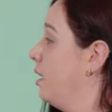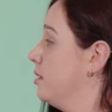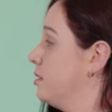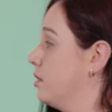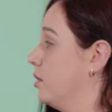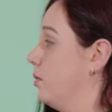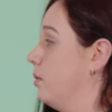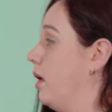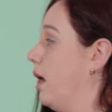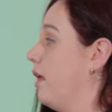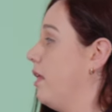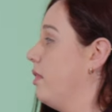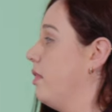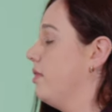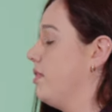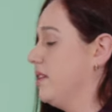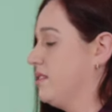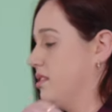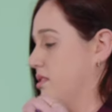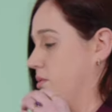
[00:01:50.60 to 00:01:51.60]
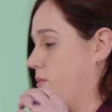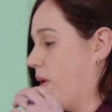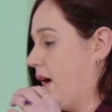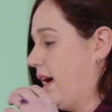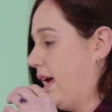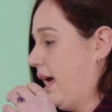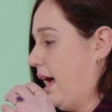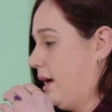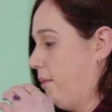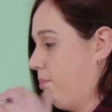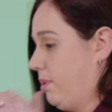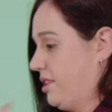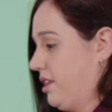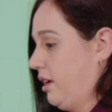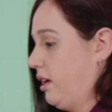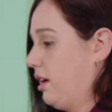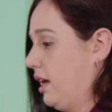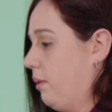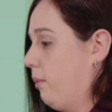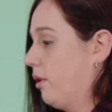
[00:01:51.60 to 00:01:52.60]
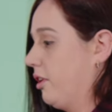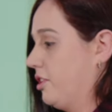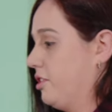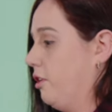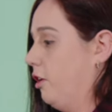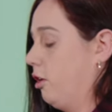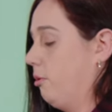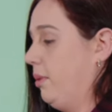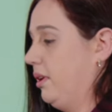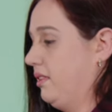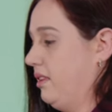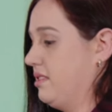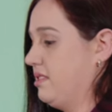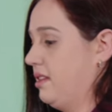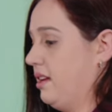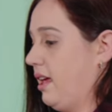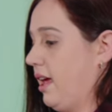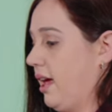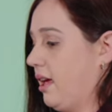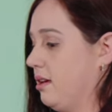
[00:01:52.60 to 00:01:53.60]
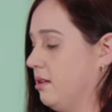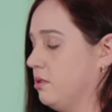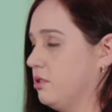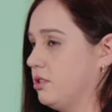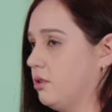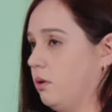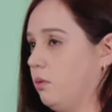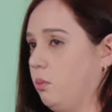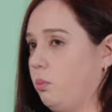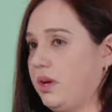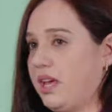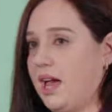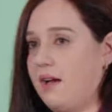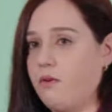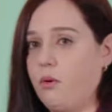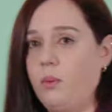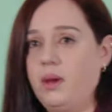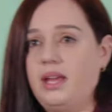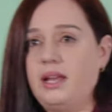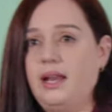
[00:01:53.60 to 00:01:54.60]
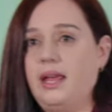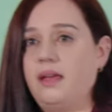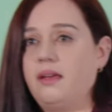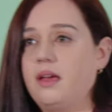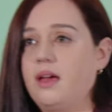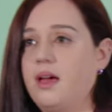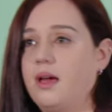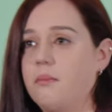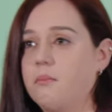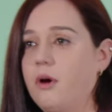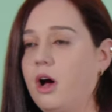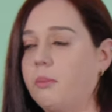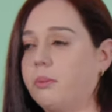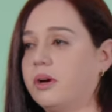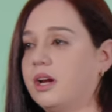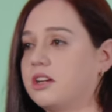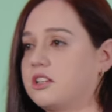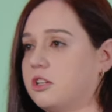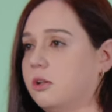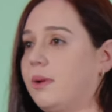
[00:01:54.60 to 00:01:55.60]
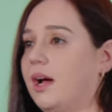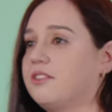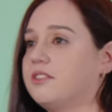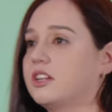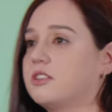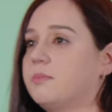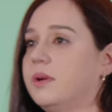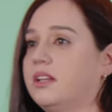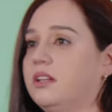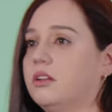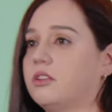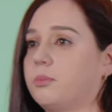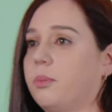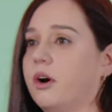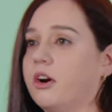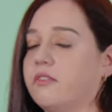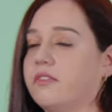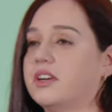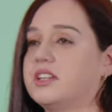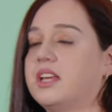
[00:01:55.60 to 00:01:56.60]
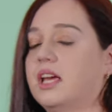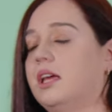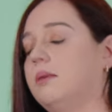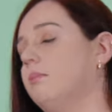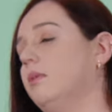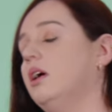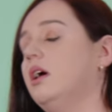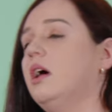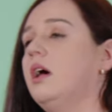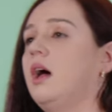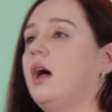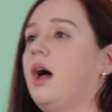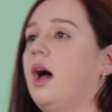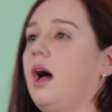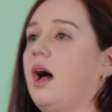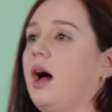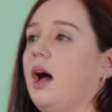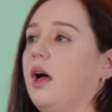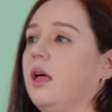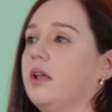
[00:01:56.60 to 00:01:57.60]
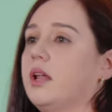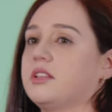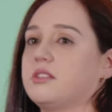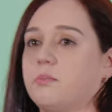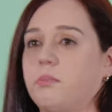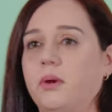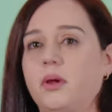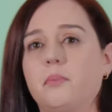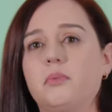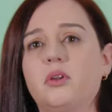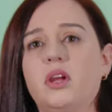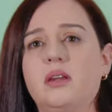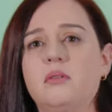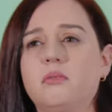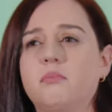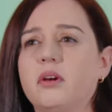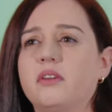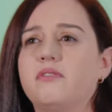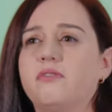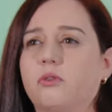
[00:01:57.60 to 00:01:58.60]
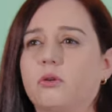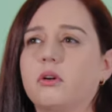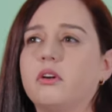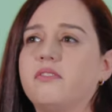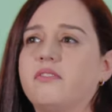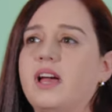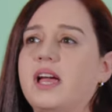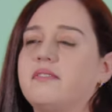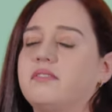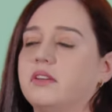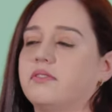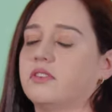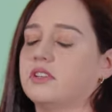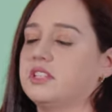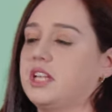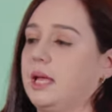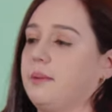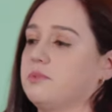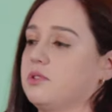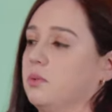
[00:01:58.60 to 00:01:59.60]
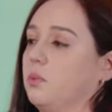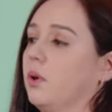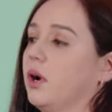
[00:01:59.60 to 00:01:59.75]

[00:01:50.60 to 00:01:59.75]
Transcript: So this is why I particularly wanted to talk about this today. So we have a weekly um, operational metrics meeting as part of our team, and it's between about four or five different teams in